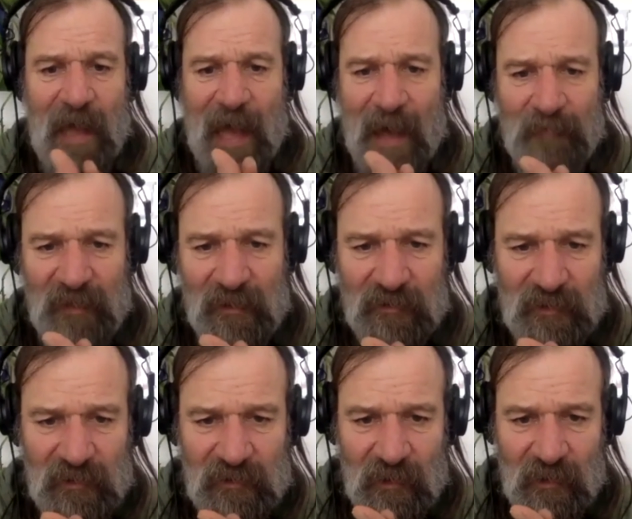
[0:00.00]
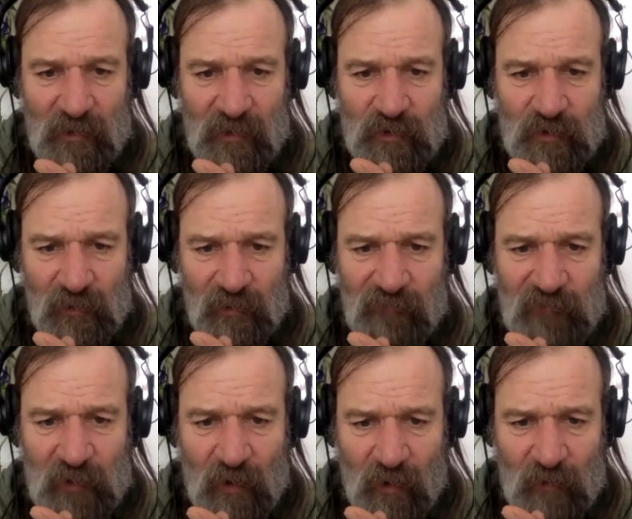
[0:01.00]
Happiness is the control of
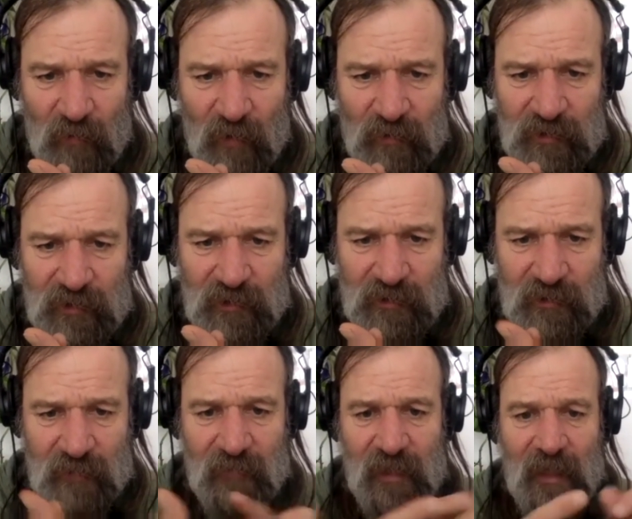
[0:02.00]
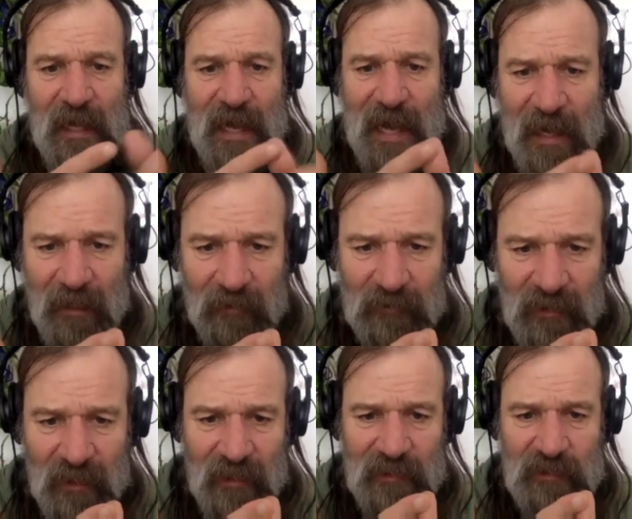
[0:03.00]
the hormonal system. Health
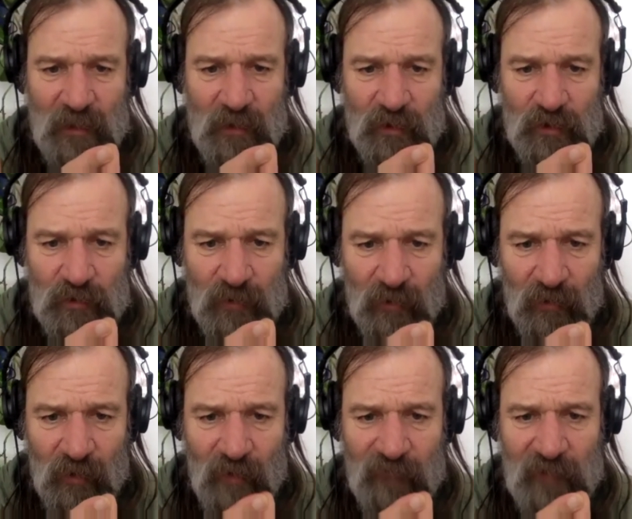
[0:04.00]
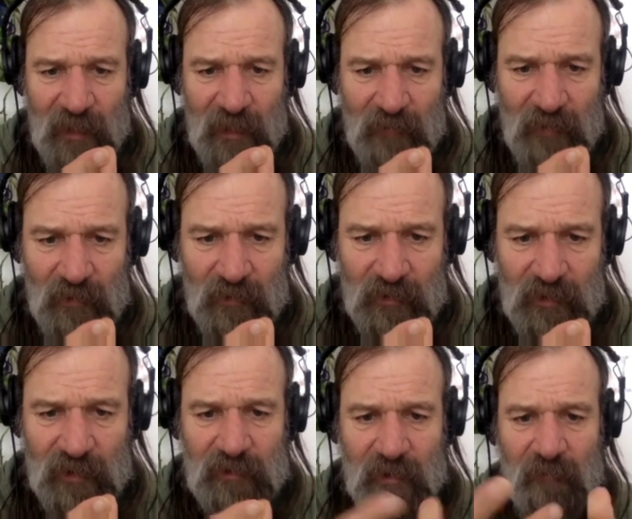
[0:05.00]
is the control over the immune
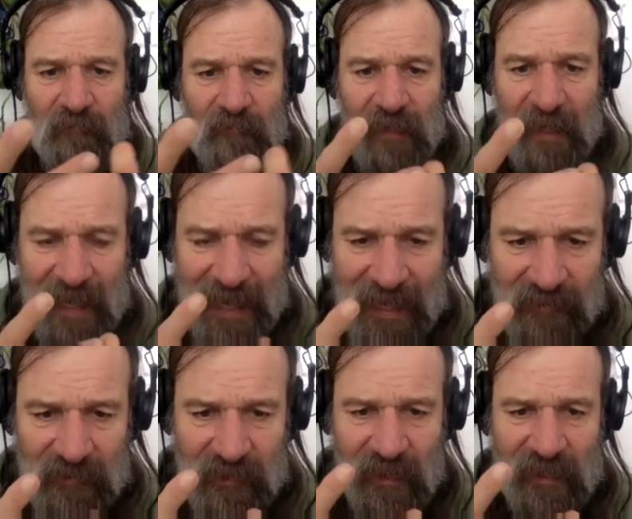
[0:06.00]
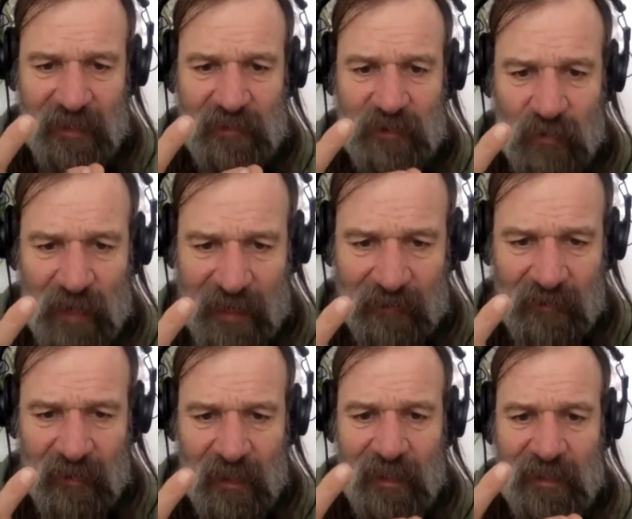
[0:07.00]
system, and strength
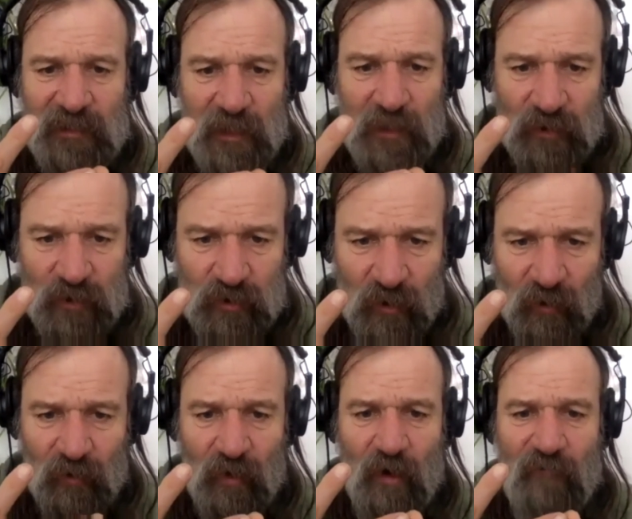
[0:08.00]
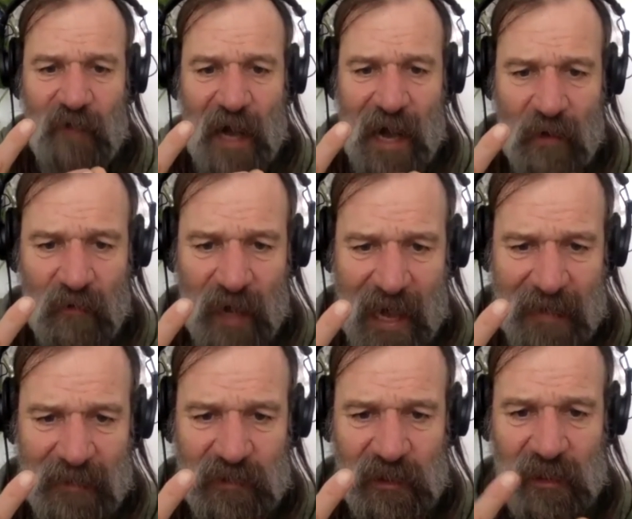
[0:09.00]
is the control over our
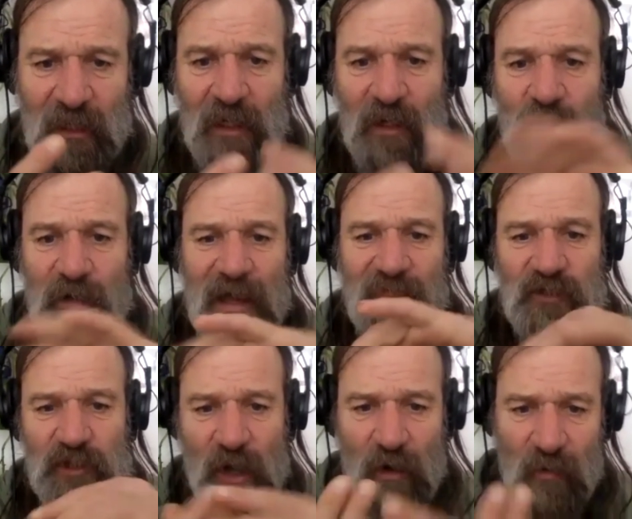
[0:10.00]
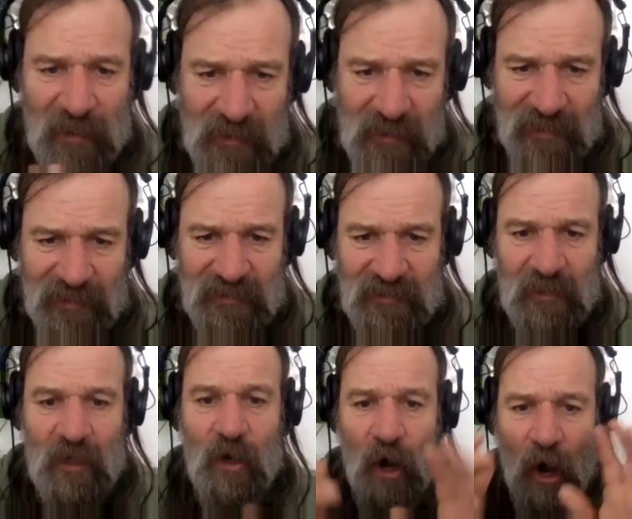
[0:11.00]
energy. We have shown this
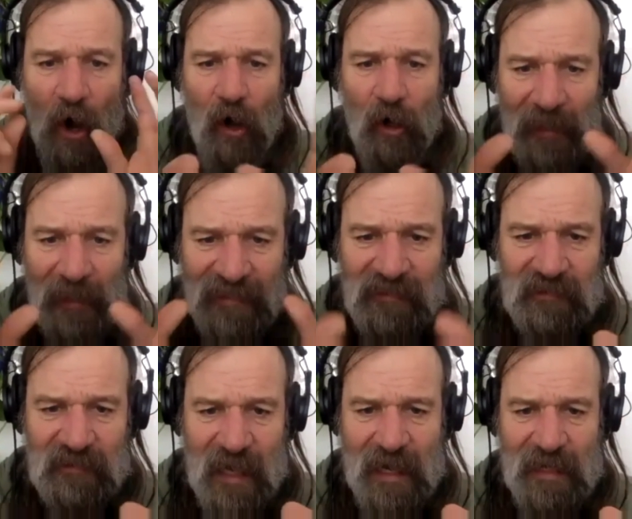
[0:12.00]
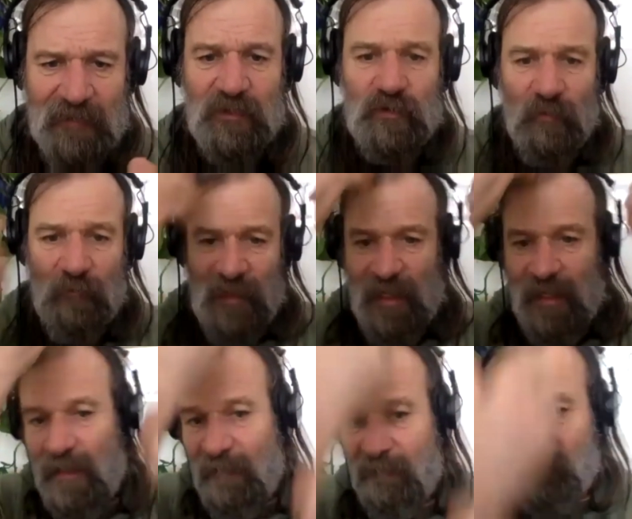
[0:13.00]
all in science to be
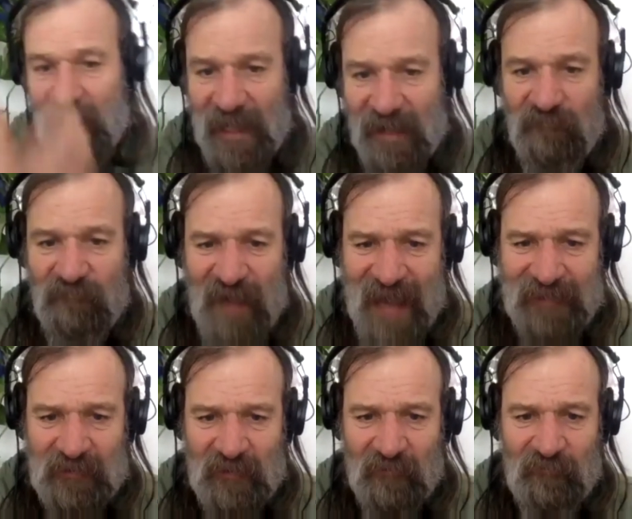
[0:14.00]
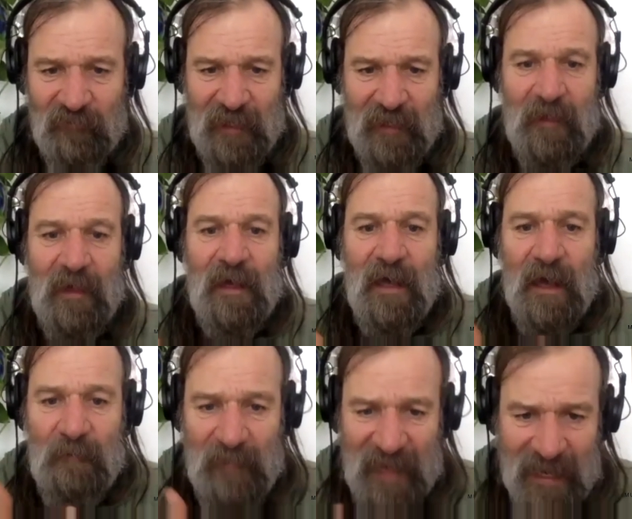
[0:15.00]
effectively
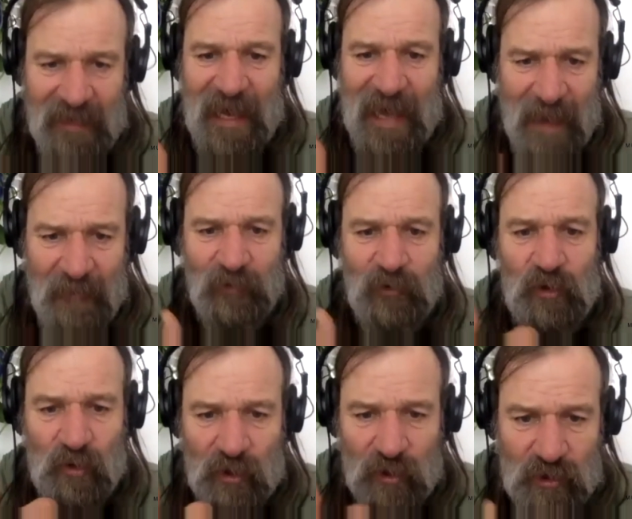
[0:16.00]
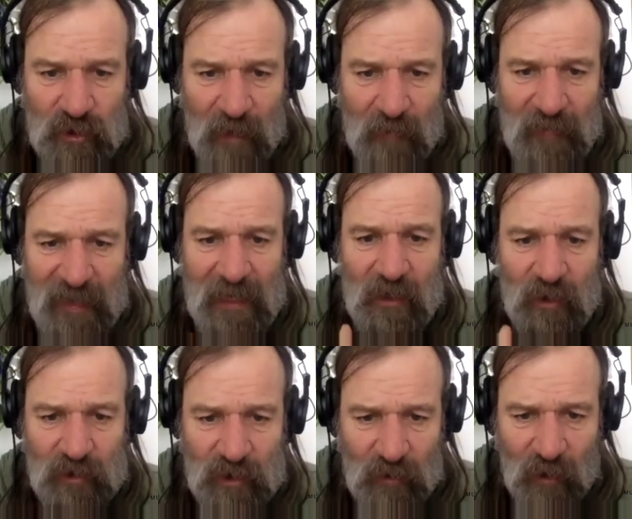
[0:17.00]
being able to be
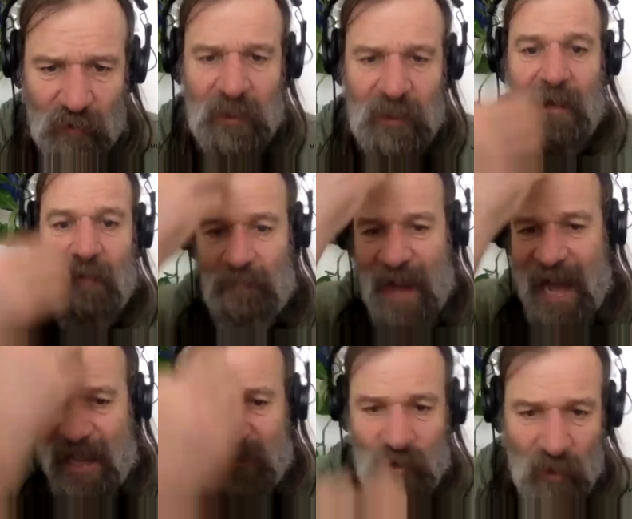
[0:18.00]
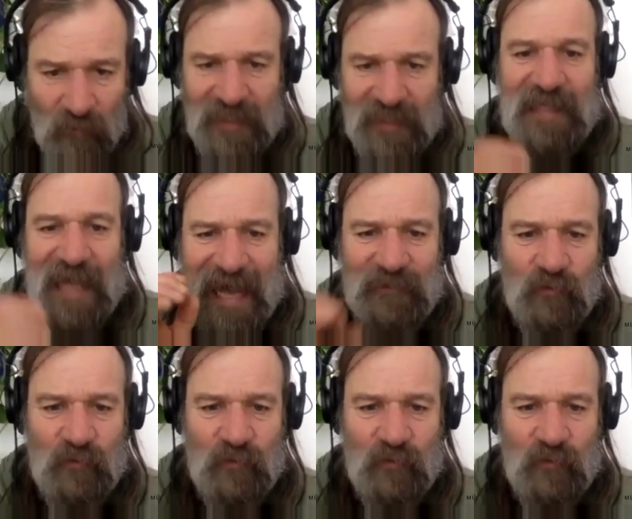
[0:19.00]
controlled by humans at